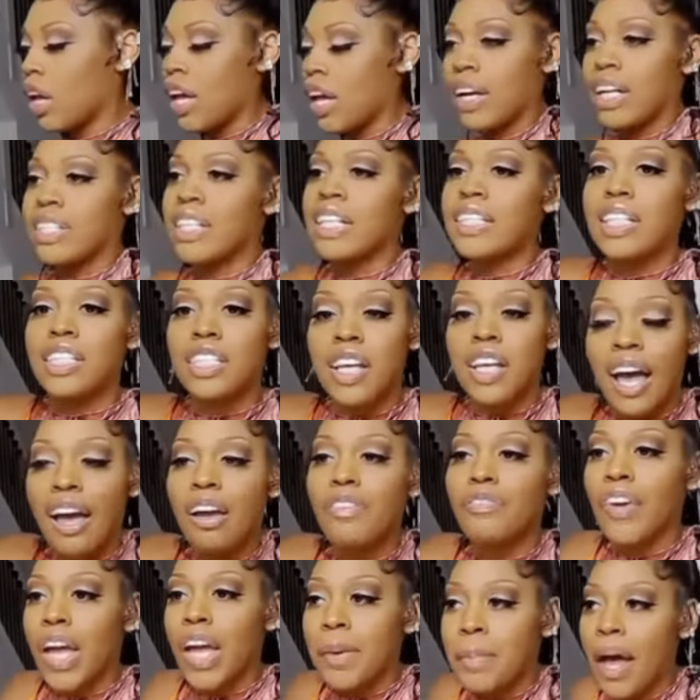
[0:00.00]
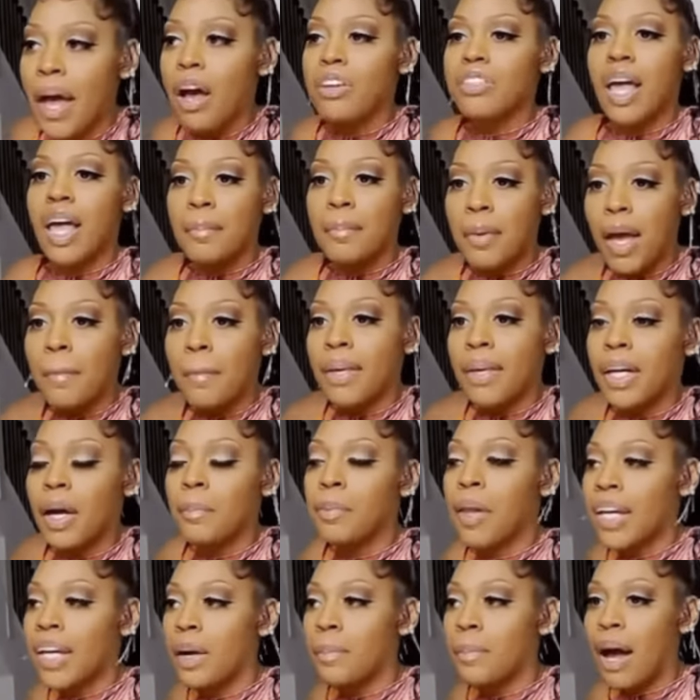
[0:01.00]
Because these are the same females that men been
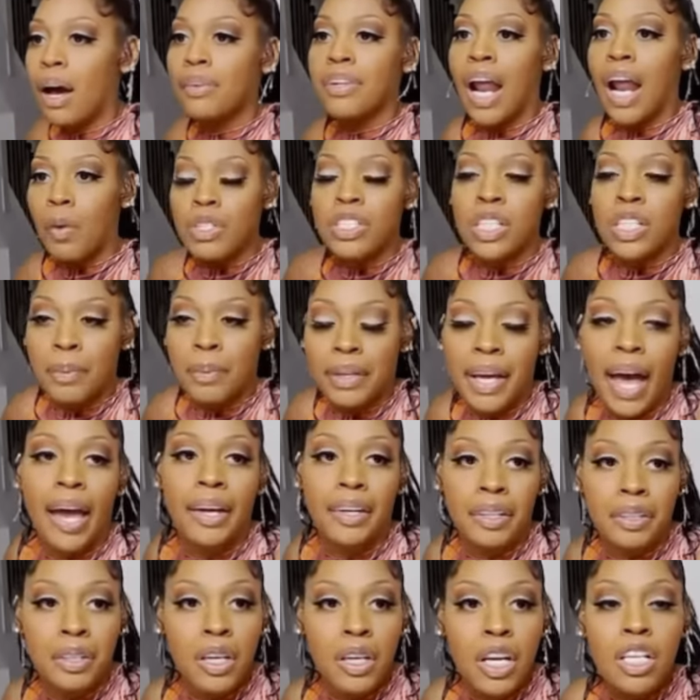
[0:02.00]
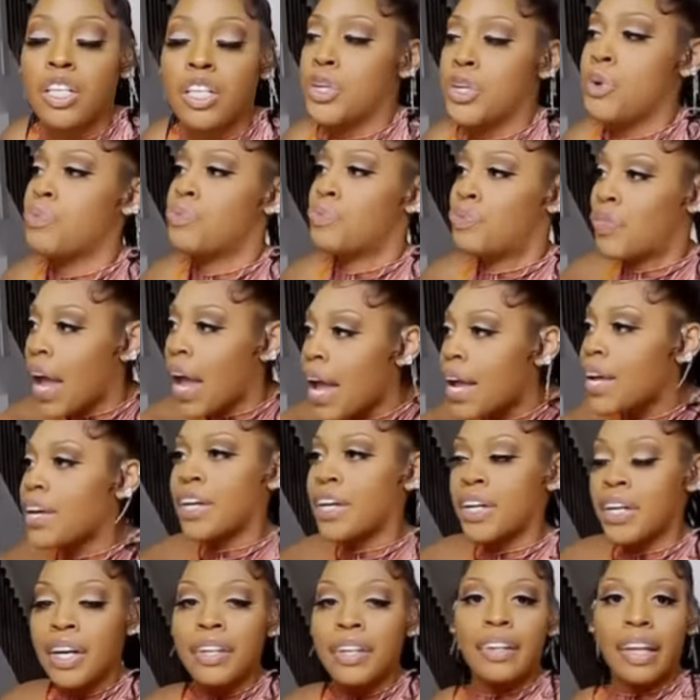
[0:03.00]
complaining about not reciprocating. So you
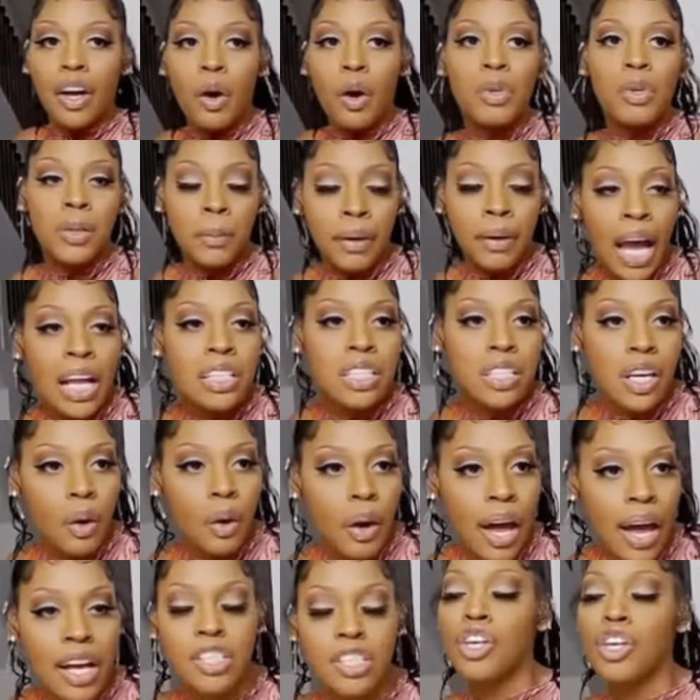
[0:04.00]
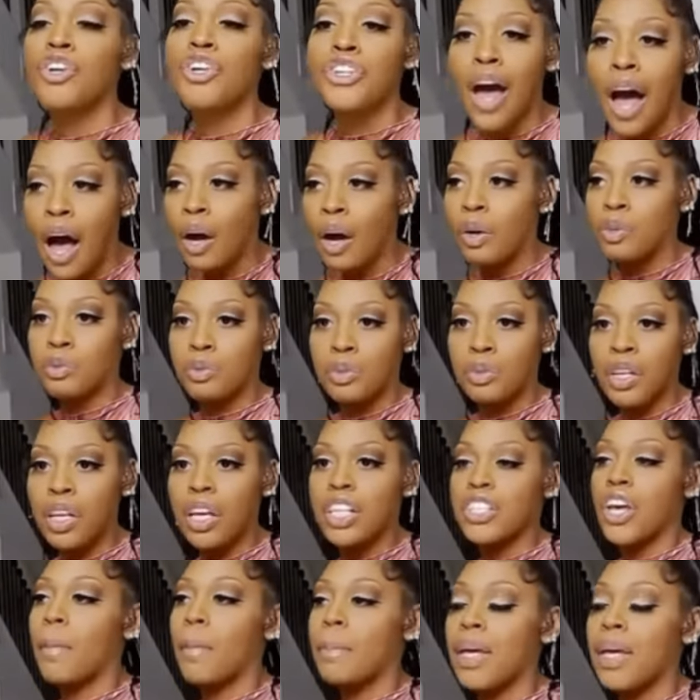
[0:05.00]
think they're gonna reciprocate to your ass? No.
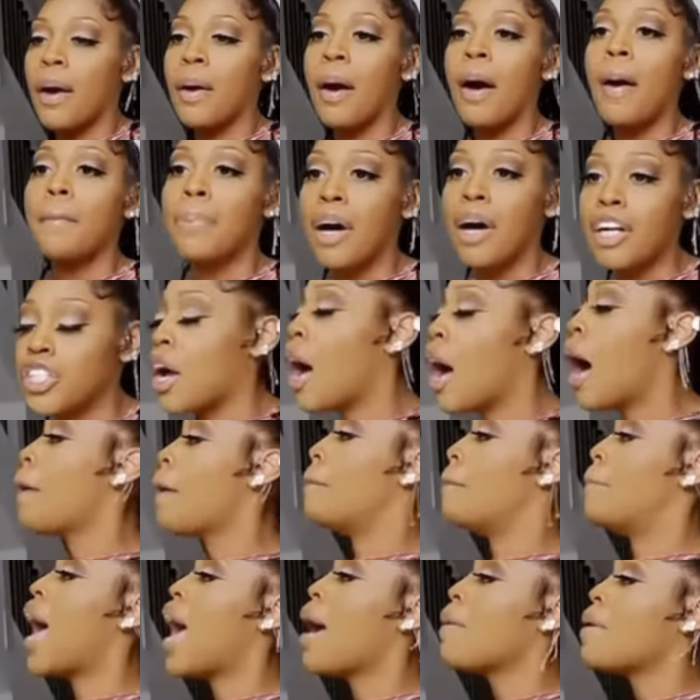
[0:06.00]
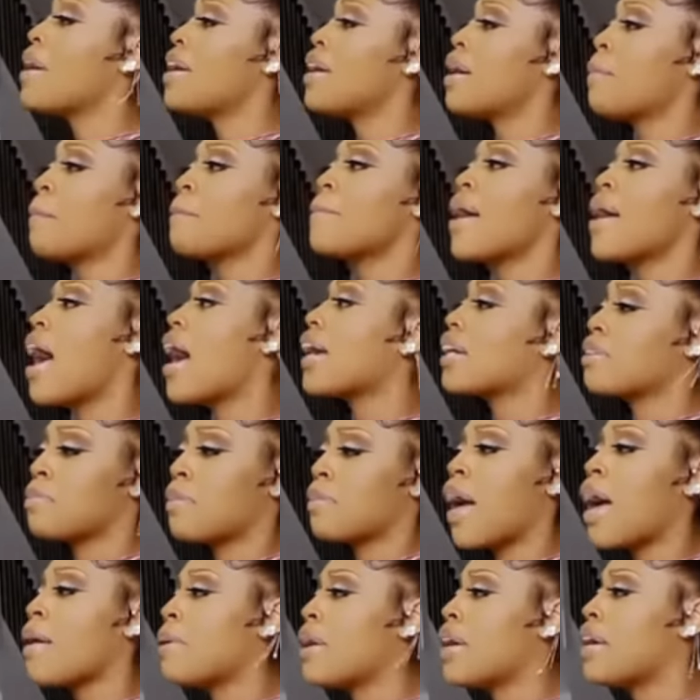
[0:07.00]
It's gonna be a bunch of baby, I'm begging,
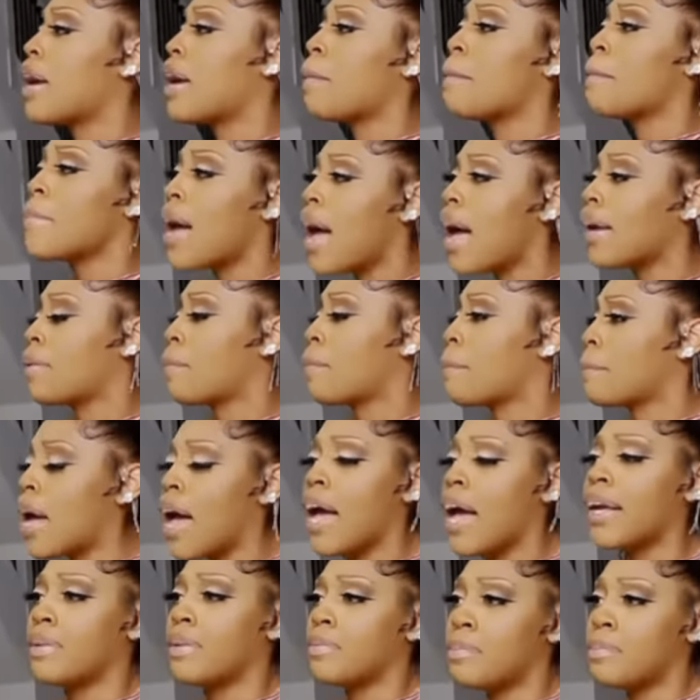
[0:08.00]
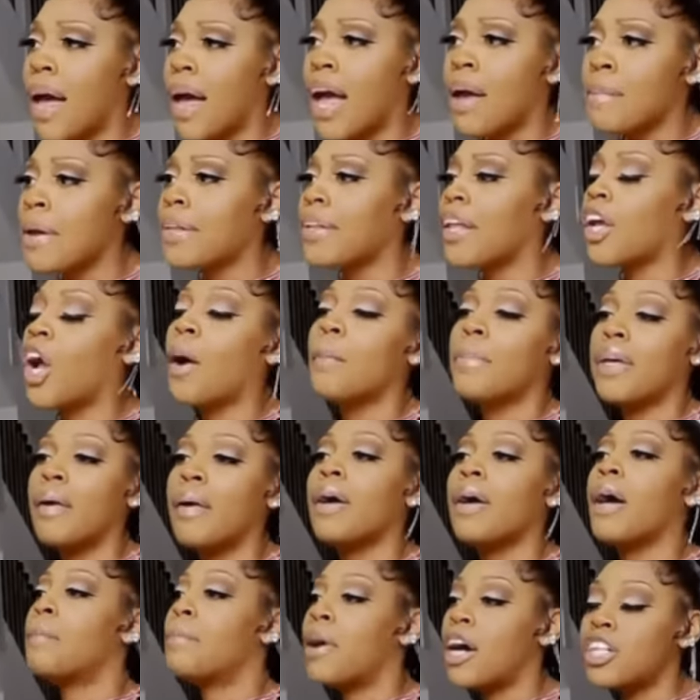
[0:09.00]
baby, I'm begging, begging, baby. They're gonna be a,
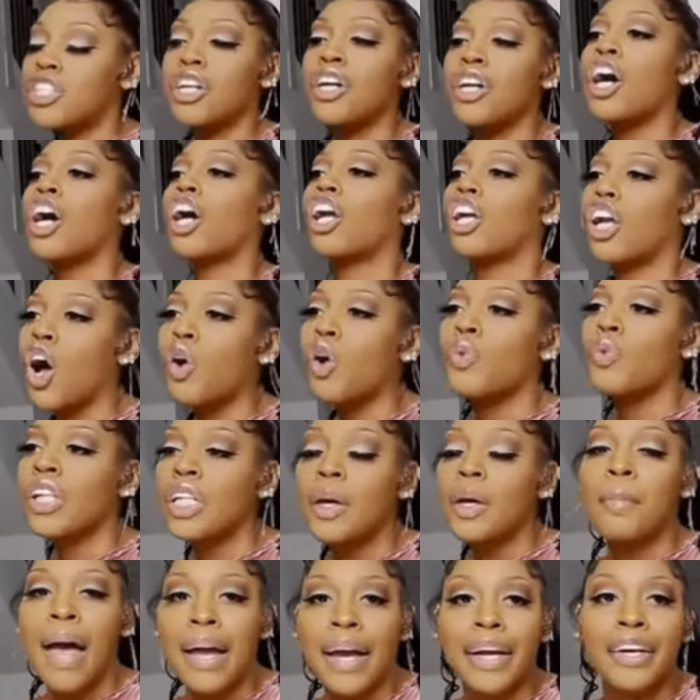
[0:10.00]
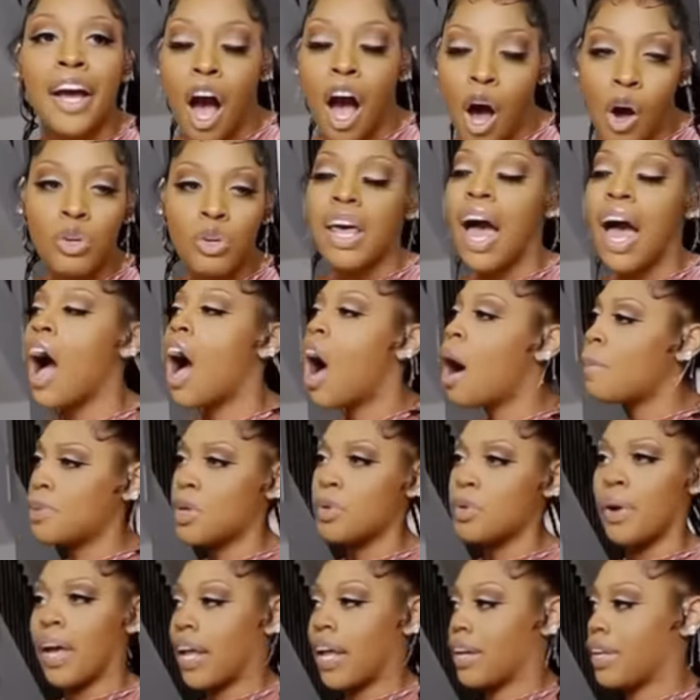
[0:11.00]
a bunch of glorilla begging hoes. I hope
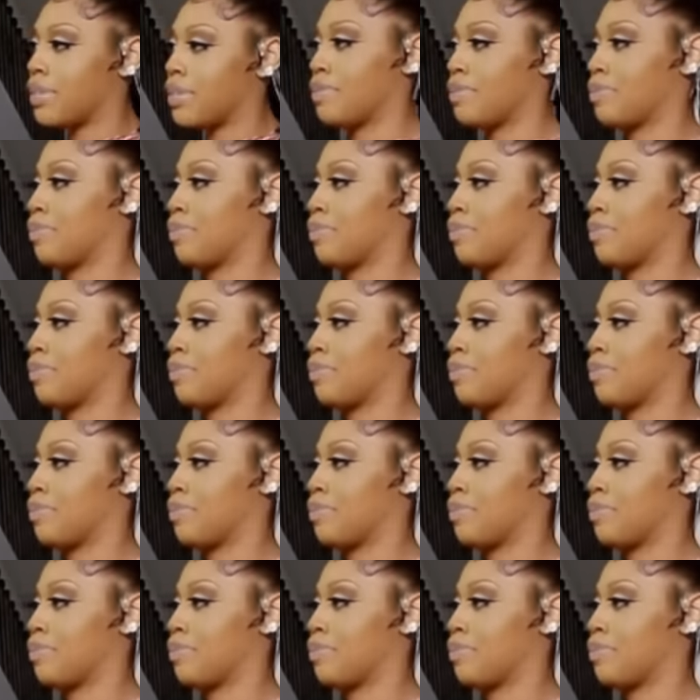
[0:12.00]
you ready.